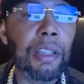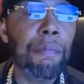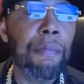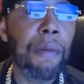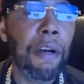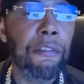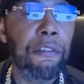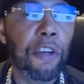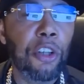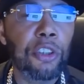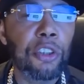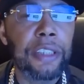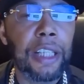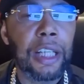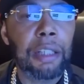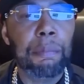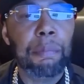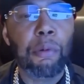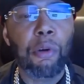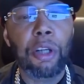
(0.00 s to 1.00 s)
my first
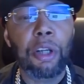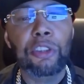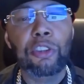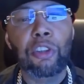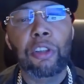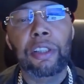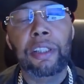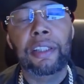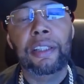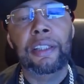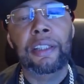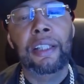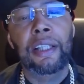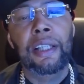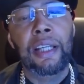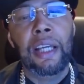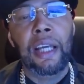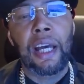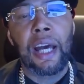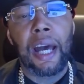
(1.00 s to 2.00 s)
data points on it,
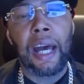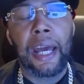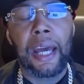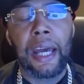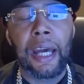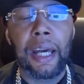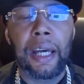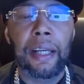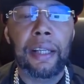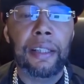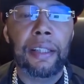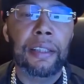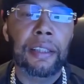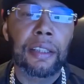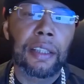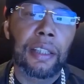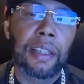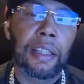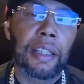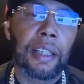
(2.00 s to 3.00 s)
I had
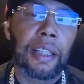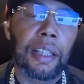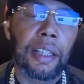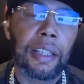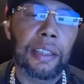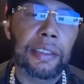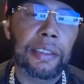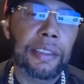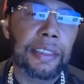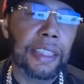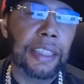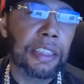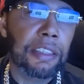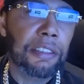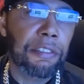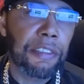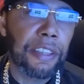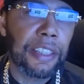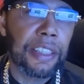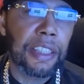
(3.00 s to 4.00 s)
a
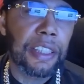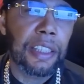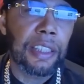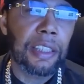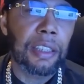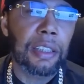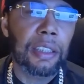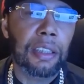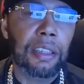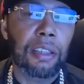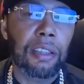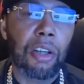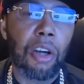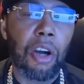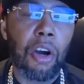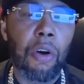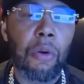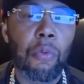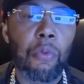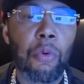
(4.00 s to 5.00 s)
650
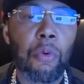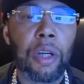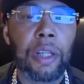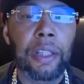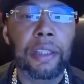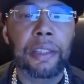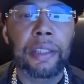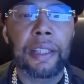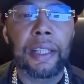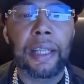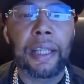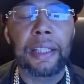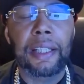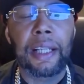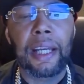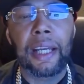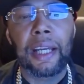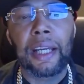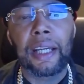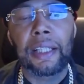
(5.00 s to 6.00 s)
on one, and
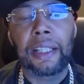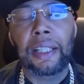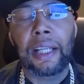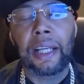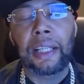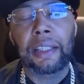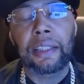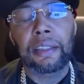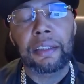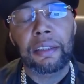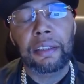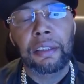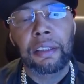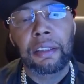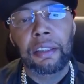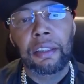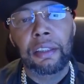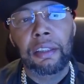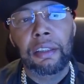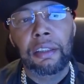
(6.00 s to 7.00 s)
I had like
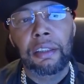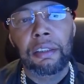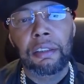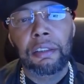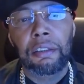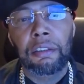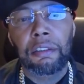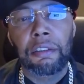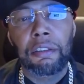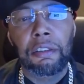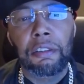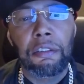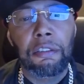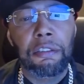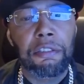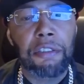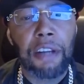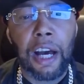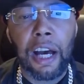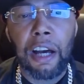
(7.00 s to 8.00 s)

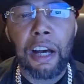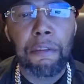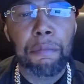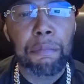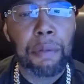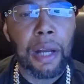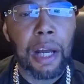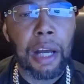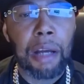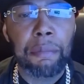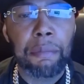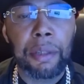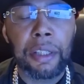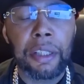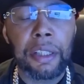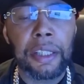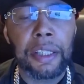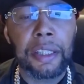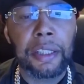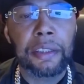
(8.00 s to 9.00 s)
5
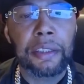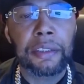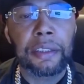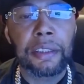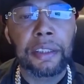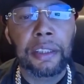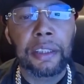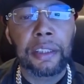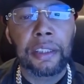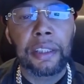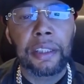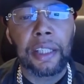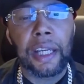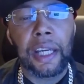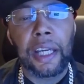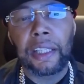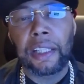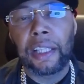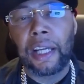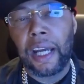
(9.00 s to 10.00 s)
primaries
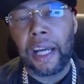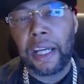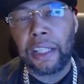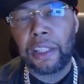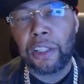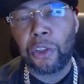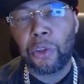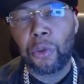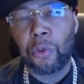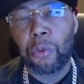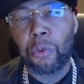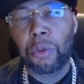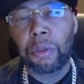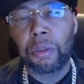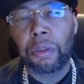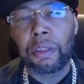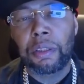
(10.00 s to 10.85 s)
and an AU,